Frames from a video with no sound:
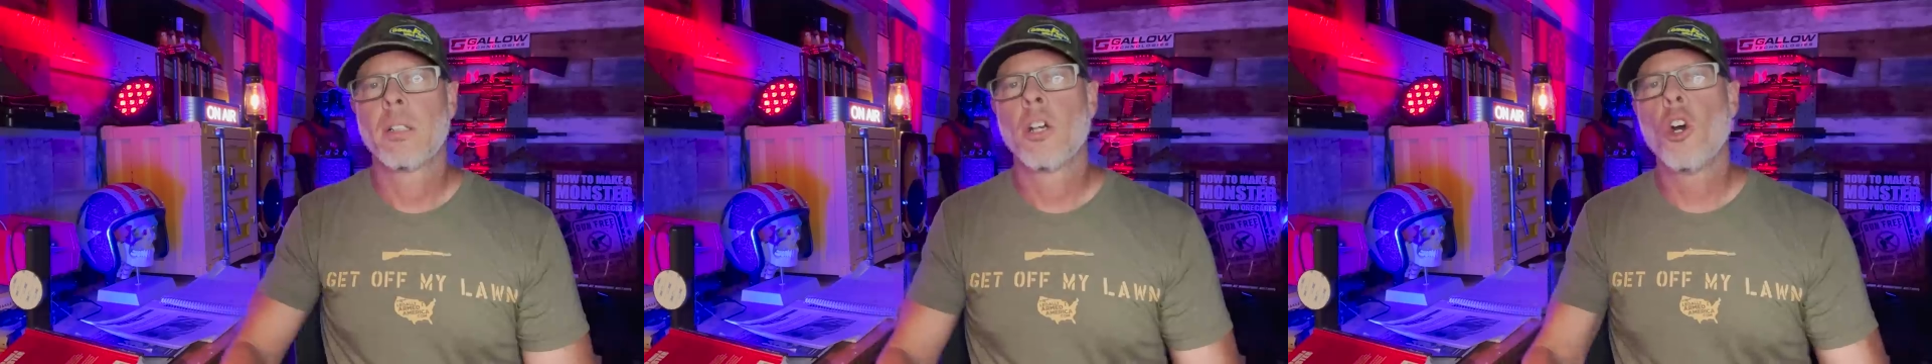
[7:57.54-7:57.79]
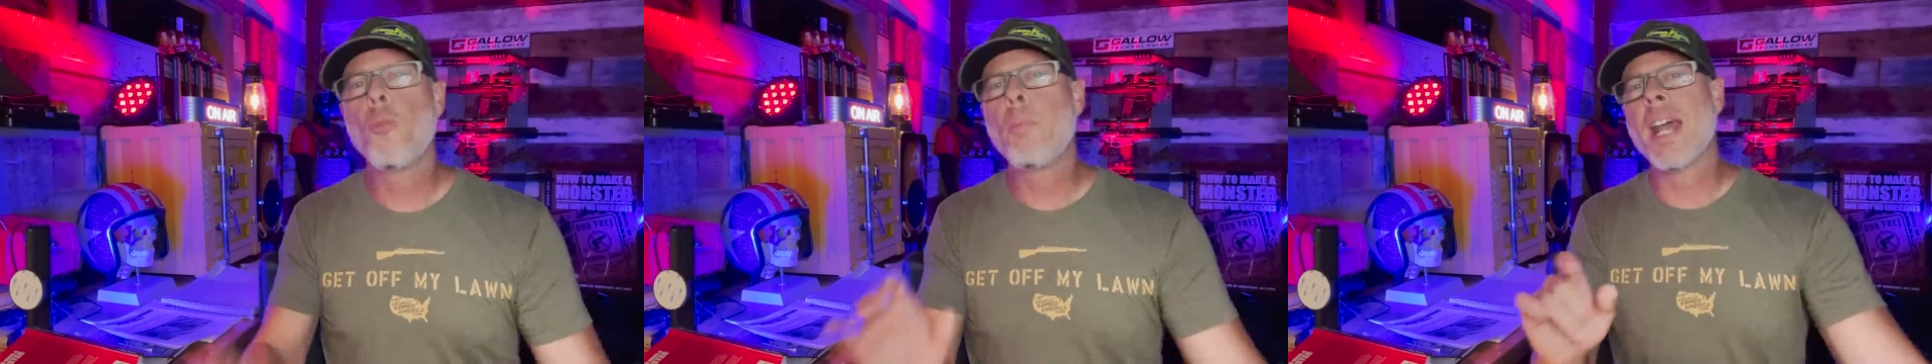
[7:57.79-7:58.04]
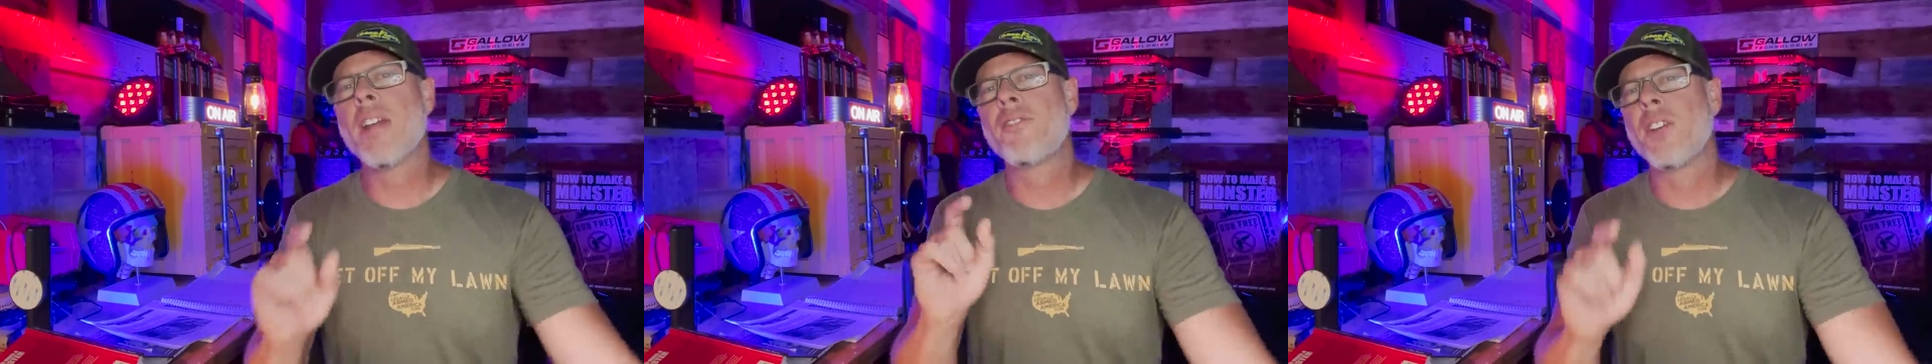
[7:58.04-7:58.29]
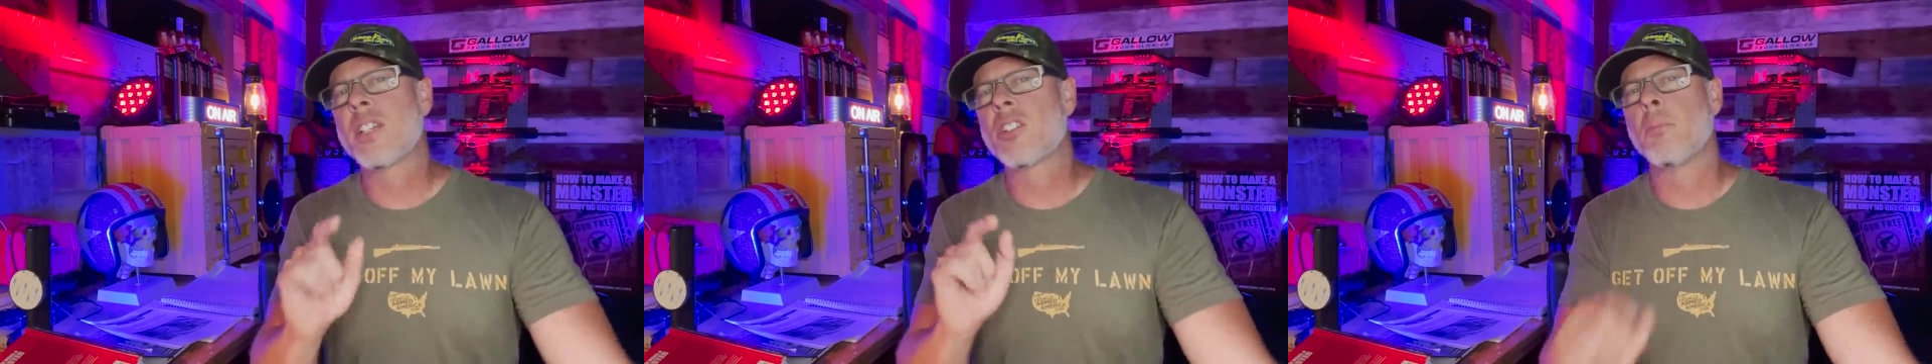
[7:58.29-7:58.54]
Who
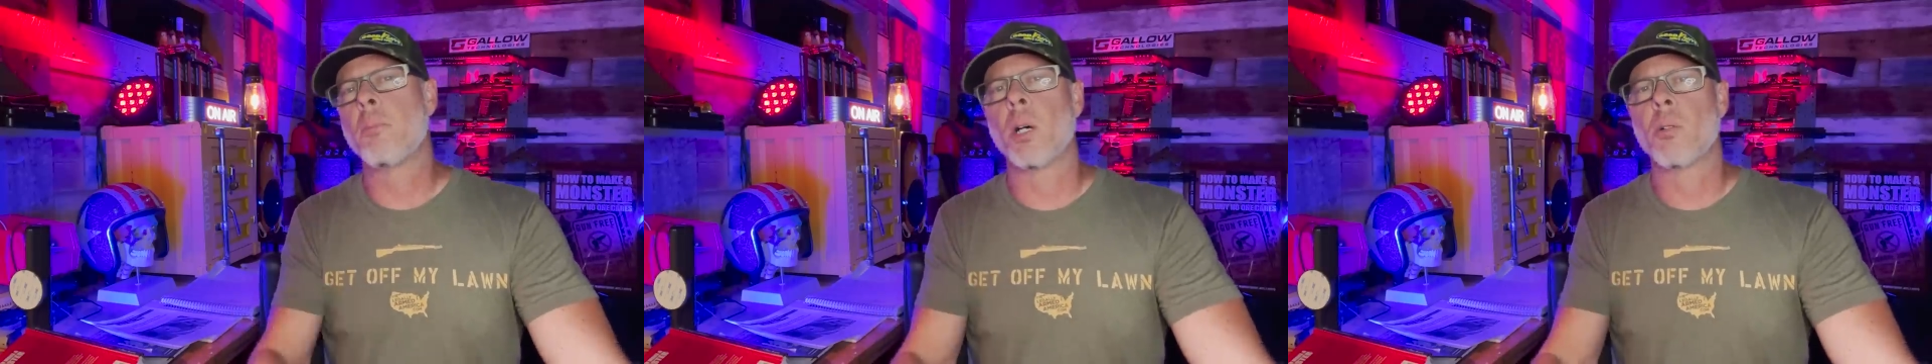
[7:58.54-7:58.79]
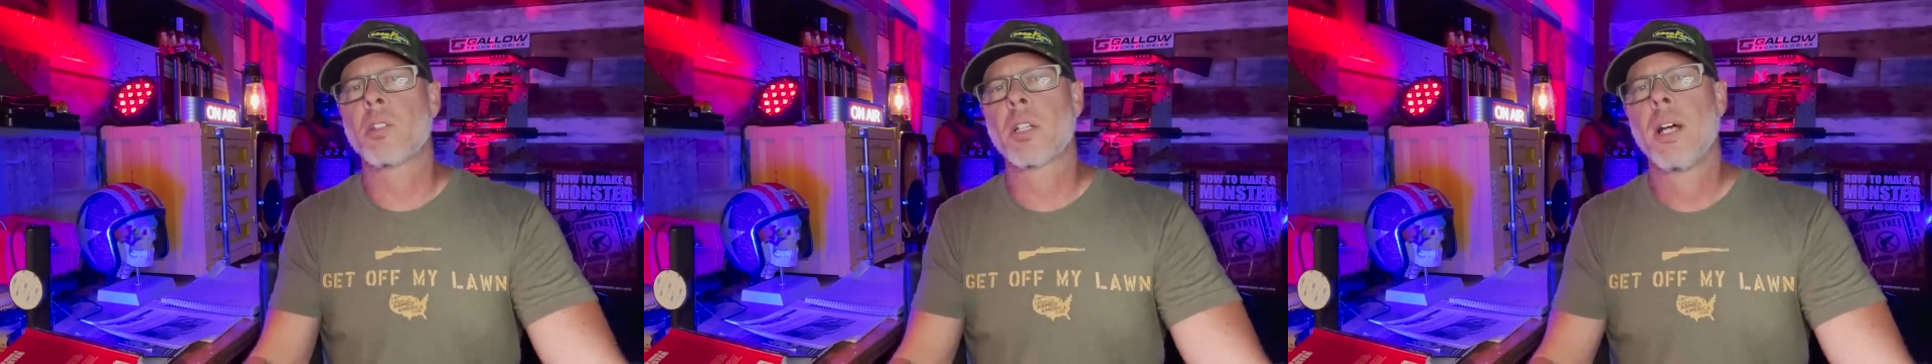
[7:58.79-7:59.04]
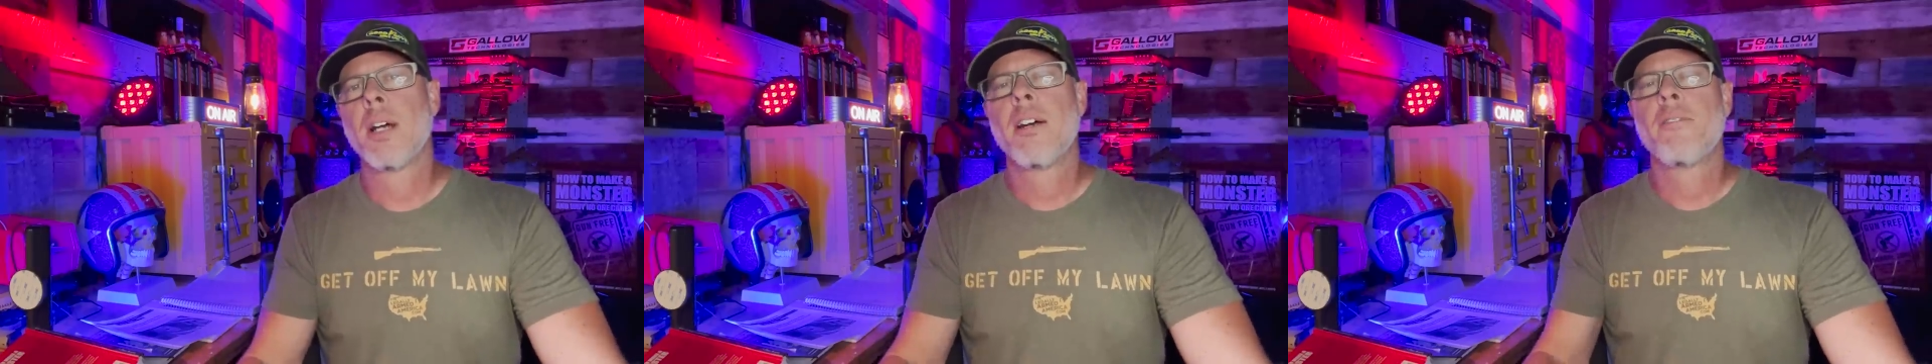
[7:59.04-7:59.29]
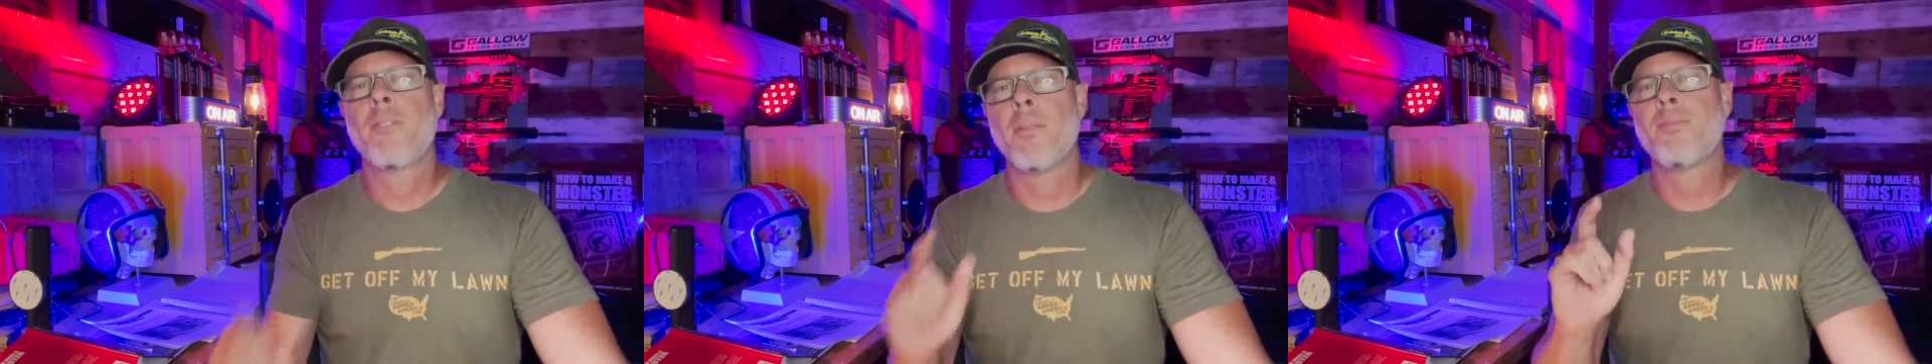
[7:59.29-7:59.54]
benefits the most
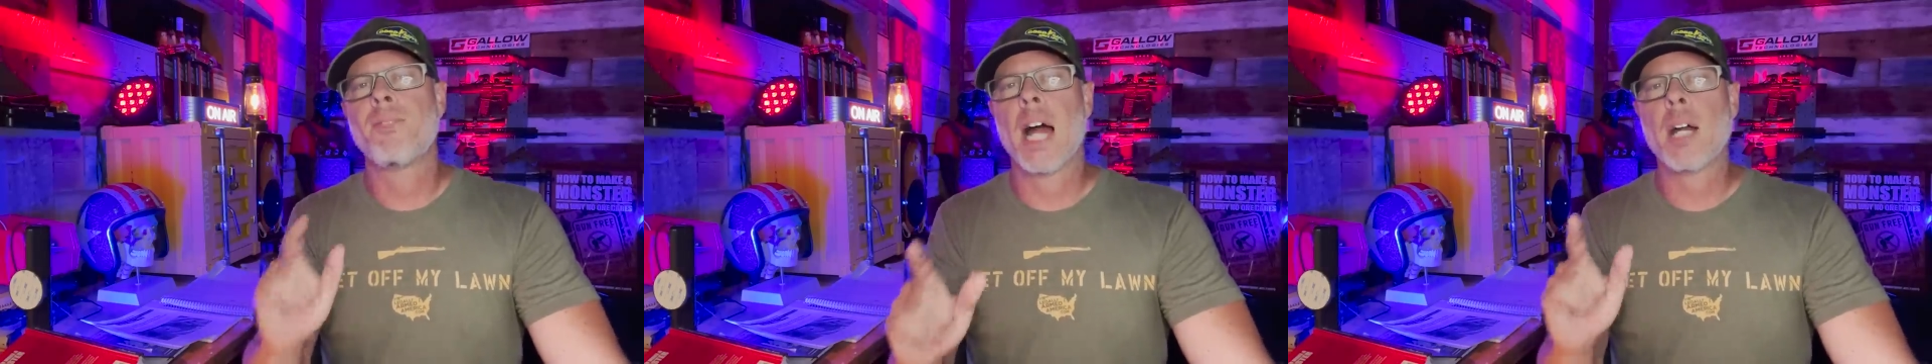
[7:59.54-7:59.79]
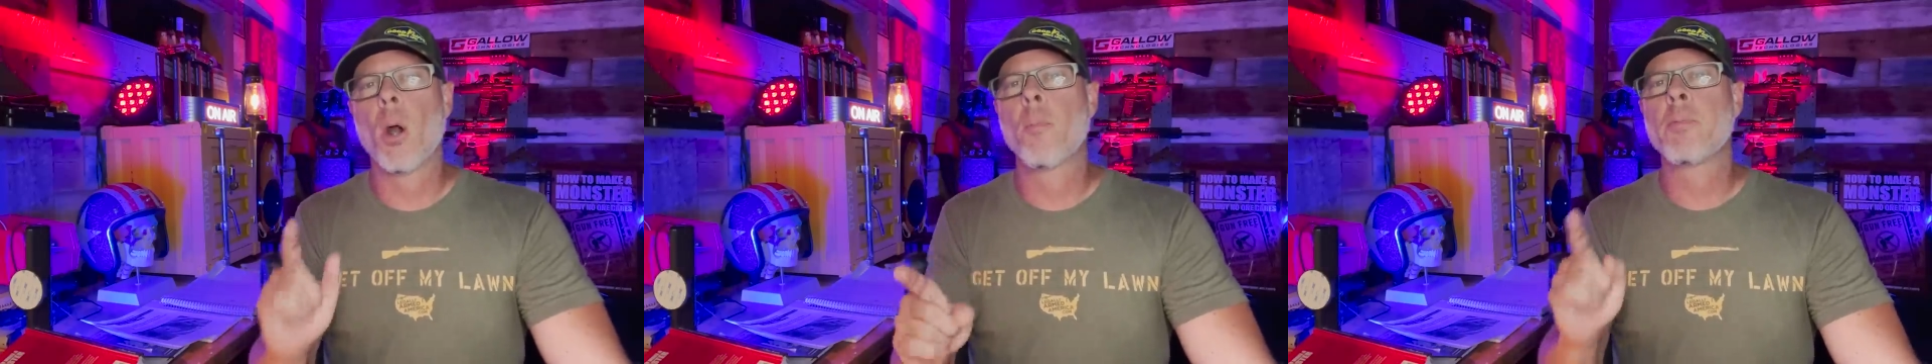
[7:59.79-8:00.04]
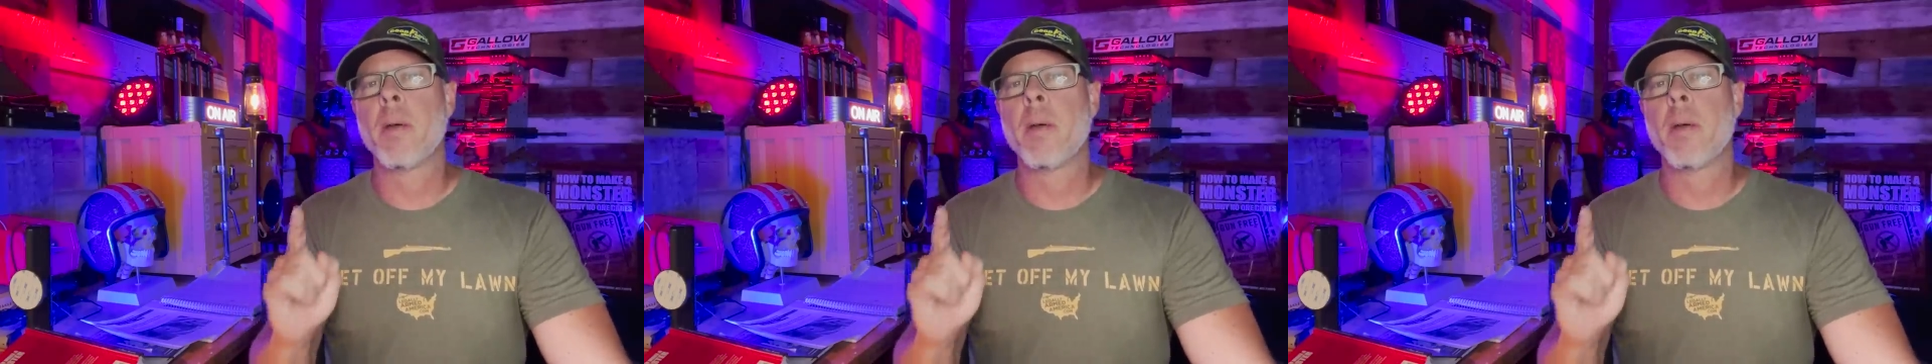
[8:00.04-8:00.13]
from firearms